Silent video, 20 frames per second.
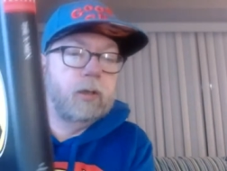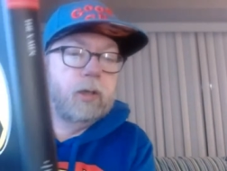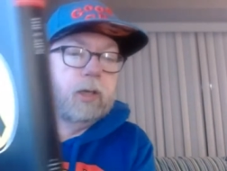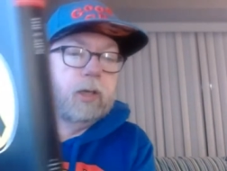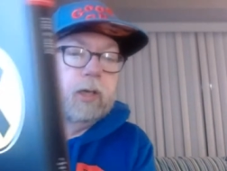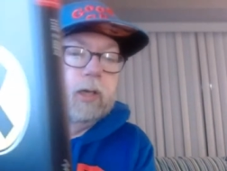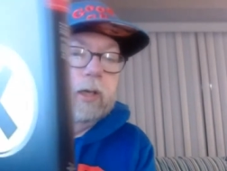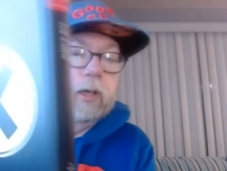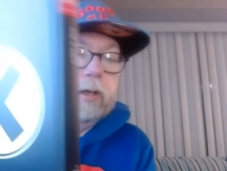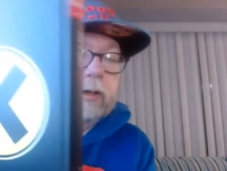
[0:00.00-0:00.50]

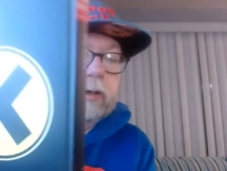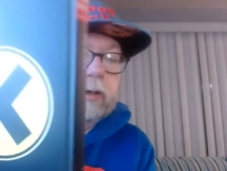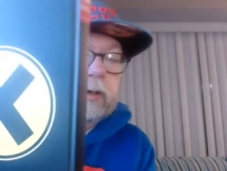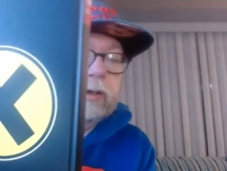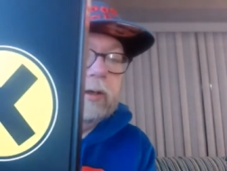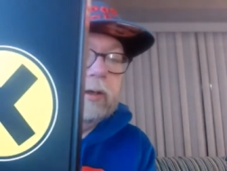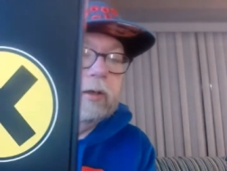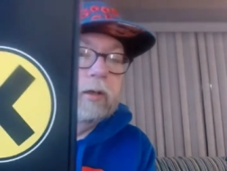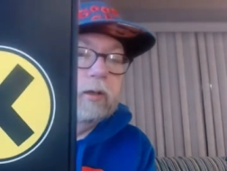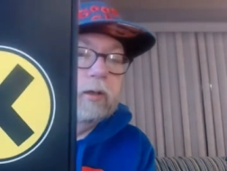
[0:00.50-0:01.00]
And
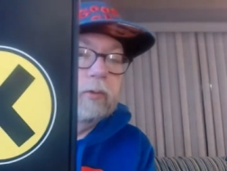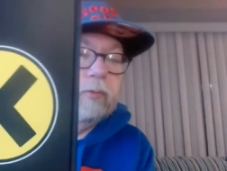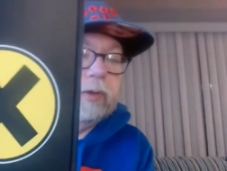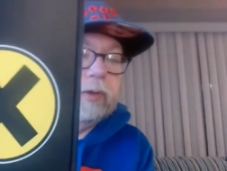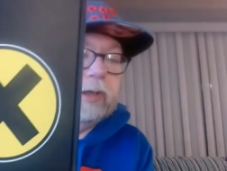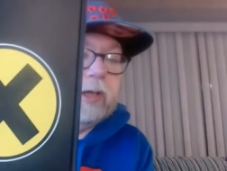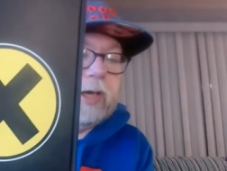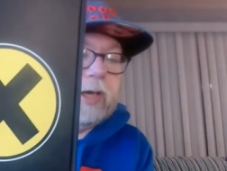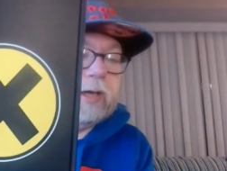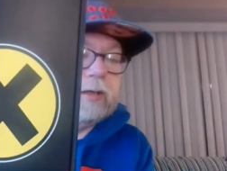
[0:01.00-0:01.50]

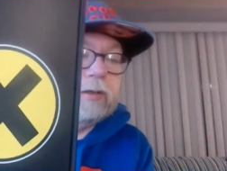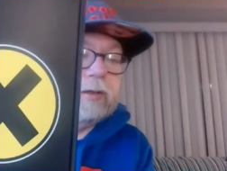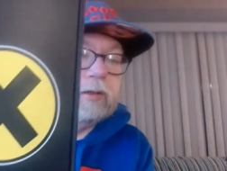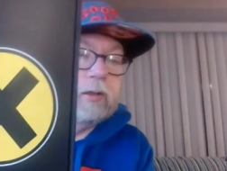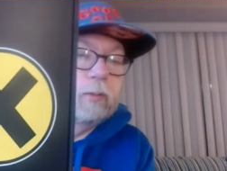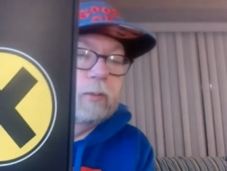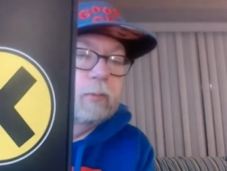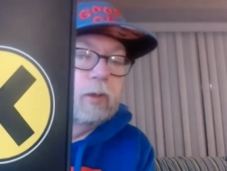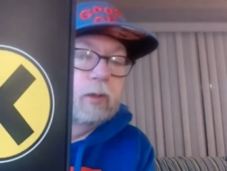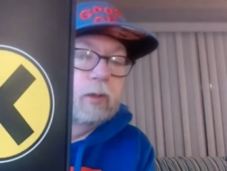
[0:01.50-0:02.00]
with the X
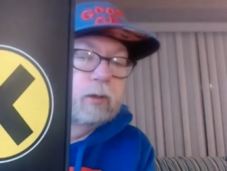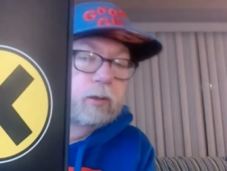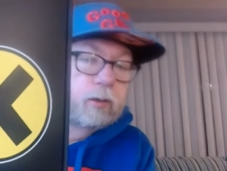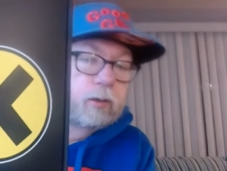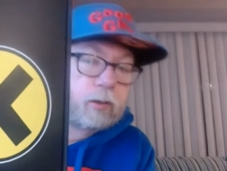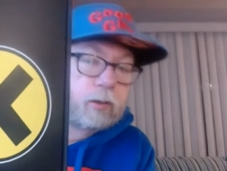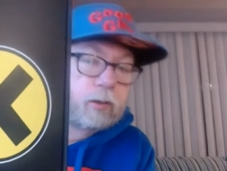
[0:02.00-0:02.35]
symbol